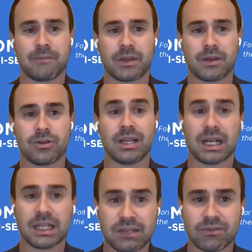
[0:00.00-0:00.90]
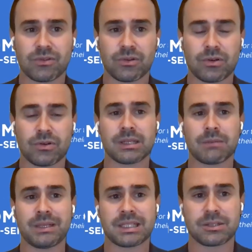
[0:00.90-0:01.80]
the narrative of the Holocaust has
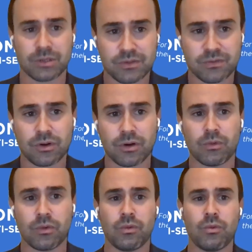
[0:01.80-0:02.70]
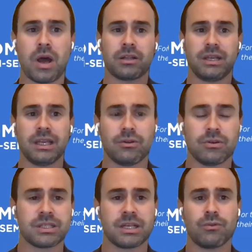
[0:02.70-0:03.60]
been transformed. Who are the
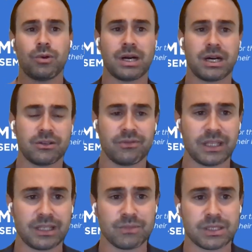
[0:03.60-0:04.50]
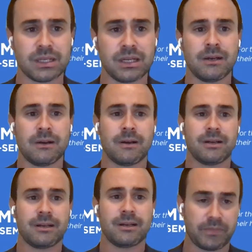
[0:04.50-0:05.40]
heroes and who are the victims?
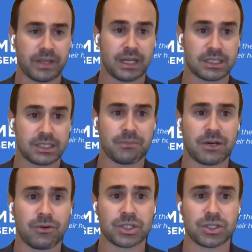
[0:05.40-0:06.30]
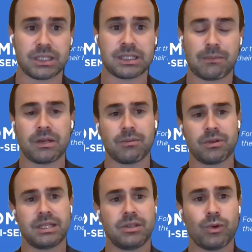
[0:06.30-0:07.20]
And that's a big question that's happening.
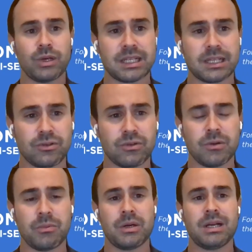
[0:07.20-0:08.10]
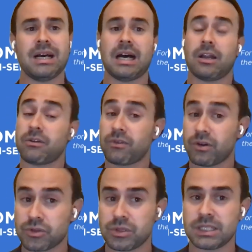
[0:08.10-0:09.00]
But in Western Europe, a lot of
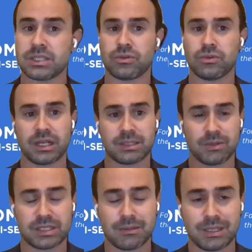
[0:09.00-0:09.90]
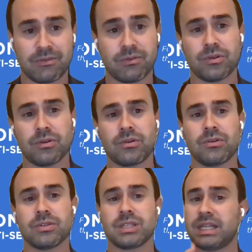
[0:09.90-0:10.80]
countries took responsibility for the
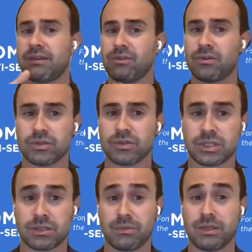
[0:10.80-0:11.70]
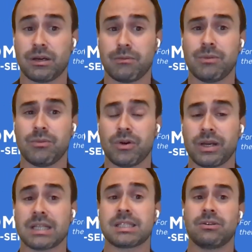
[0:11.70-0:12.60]
Holocaust. They have Holocaust
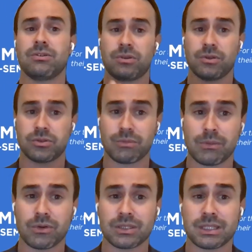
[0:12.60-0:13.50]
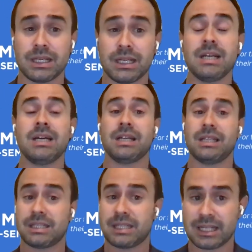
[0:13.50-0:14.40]
memorials, Holocaust Remembrance Day.
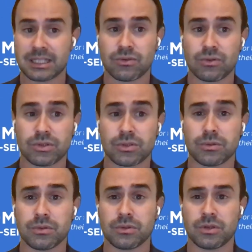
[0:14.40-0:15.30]
They send the schools to